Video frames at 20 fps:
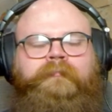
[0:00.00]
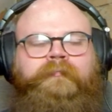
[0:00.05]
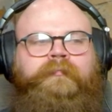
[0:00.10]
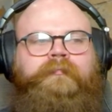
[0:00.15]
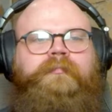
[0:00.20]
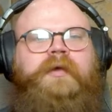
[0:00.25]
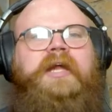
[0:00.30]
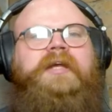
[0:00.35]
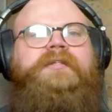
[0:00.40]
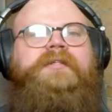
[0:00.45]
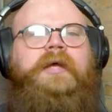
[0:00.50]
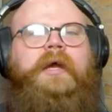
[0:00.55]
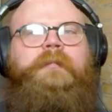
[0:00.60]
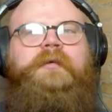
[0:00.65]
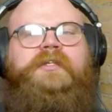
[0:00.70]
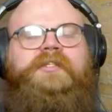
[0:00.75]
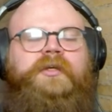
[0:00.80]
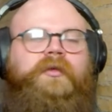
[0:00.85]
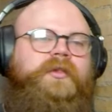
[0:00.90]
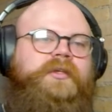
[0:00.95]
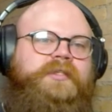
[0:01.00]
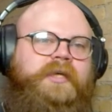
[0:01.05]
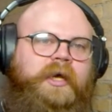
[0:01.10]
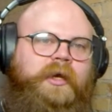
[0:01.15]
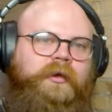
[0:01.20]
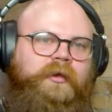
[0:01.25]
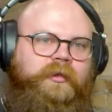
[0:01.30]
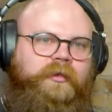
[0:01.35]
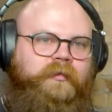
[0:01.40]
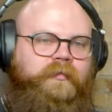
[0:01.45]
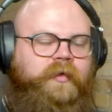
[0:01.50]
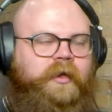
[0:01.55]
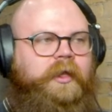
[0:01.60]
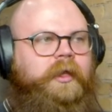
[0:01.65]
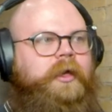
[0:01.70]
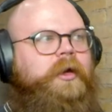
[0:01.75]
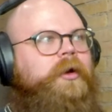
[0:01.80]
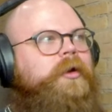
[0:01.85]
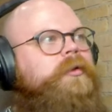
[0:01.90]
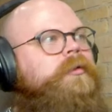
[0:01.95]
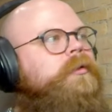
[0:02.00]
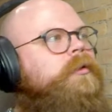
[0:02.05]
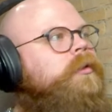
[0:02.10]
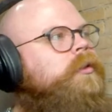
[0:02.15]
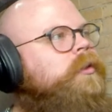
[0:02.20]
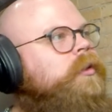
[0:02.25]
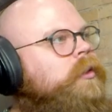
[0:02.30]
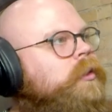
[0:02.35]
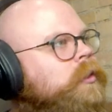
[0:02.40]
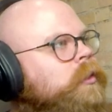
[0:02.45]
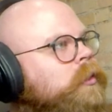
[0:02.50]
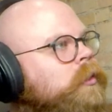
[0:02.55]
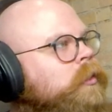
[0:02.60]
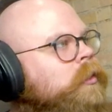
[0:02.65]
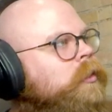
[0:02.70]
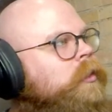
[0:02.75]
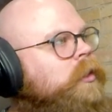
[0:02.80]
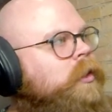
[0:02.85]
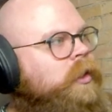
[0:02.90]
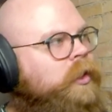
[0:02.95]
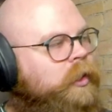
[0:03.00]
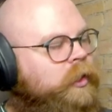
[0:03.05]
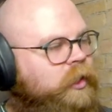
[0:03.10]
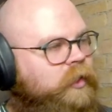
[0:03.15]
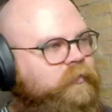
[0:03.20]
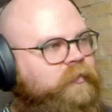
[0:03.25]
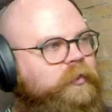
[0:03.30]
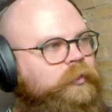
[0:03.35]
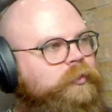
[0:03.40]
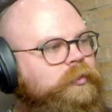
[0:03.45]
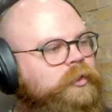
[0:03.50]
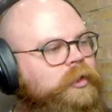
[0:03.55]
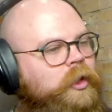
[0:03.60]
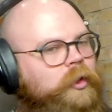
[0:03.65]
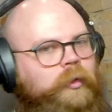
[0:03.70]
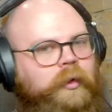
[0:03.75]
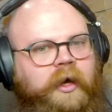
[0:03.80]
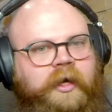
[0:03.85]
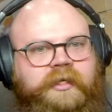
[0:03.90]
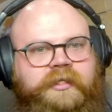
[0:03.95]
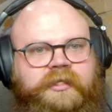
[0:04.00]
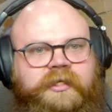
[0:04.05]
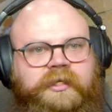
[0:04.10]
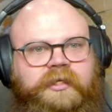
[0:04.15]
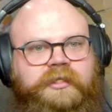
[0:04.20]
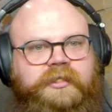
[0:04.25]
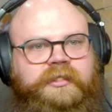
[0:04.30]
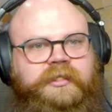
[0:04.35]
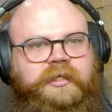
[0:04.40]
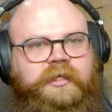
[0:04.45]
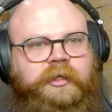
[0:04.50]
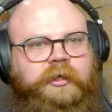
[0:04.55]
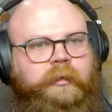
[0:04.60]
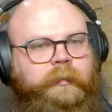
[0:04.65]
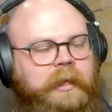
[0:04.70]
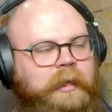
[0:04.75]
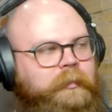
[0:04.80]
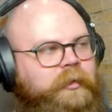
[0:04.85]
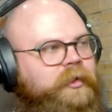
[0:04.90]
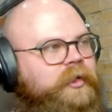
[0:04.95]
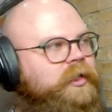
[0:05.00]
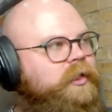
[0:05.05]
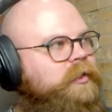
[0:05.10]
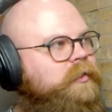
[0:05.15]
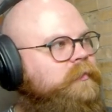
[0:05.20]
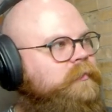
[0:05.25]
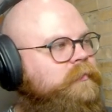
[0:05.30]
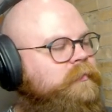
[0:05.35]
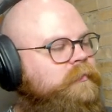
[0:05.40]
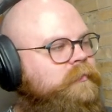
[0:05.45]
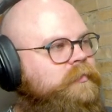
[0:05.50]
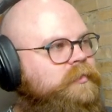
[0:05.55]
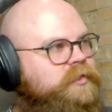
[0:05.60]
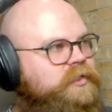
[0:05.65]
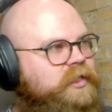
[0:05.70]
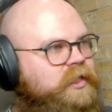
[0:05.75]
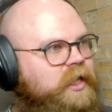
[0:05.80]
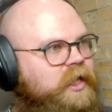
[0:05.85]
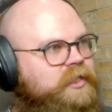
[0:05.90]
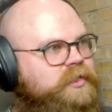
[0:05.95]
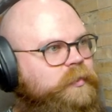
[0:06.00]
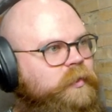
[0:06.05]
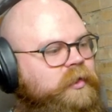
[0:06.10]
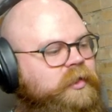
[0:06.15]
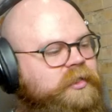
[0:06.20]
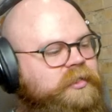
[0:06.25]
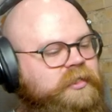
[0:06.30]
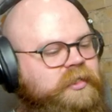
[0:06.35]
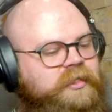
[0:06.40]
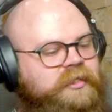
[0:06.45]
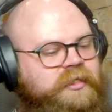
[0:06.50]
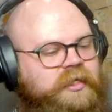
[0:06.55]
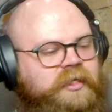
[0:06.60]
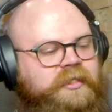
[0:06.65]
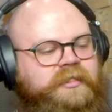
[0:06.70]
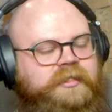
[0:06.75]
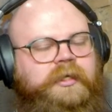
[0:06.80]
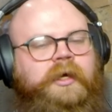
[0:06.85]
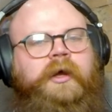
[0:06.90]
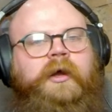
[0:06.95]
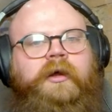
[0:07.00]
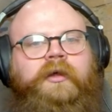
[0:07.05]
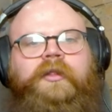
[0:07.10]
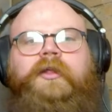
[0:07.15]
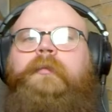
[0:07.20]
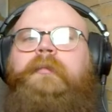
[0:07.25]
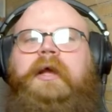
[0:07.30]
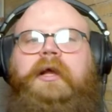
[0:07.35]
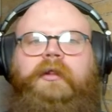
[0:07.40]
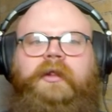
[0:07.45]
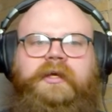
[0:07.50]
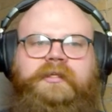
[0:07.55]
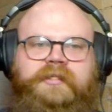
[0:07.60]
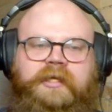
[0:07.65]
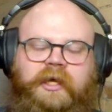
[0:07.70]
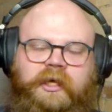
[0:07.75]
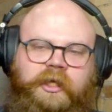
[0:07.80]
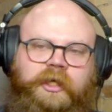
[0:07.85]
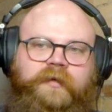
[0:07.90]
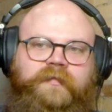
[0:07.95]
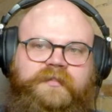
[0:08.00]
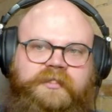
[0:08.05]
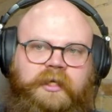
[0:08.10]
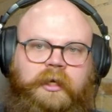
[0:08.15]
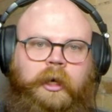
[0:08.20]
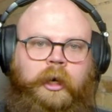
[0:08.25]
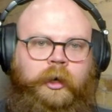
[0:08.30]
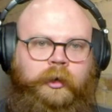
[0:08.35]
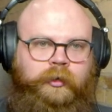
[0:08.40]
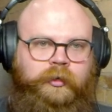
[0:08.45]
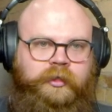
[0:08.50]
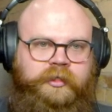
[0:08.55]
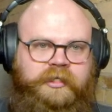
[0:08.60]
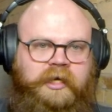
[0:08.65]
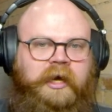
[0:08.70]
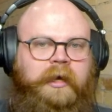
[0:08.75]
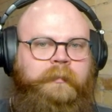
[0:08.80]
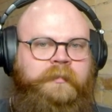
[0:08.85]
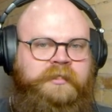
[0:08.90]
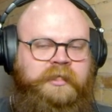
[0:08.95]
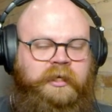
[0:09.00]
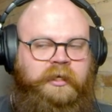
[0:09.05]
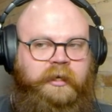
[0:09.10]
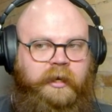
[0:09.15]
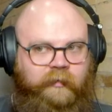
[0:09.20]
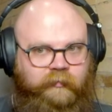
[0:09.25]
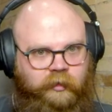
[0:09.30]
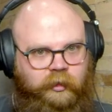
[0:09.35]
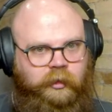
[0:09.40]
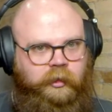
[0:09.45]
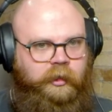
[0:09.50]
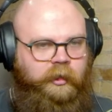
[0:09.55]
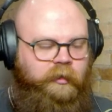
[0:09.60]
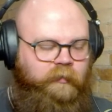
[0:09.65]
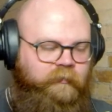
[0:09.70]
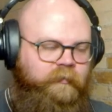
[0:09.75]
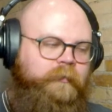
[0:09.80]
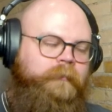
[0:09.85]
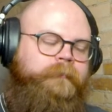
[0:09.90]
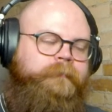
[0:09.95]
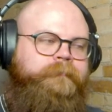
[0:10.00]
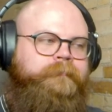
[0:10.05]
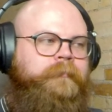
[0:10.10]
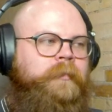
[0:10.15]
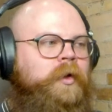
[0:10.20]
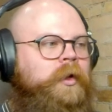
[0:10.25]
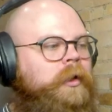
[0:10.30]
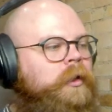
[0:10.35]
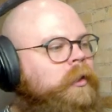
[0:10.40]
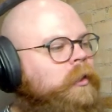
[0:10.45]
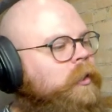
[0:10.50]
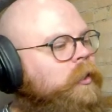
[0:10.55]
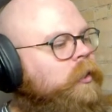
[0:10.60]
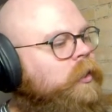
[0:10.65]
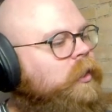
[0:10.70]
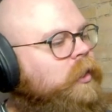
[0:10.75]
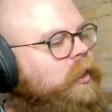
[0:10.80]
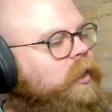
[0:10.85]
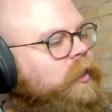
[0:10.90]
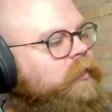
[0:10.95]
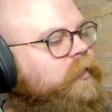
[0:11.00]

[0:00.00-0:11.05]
base i mean so the title of the video if you know ices you'll be able to to guess what this is it's the melee tech you've seen a hundred times and never heard of and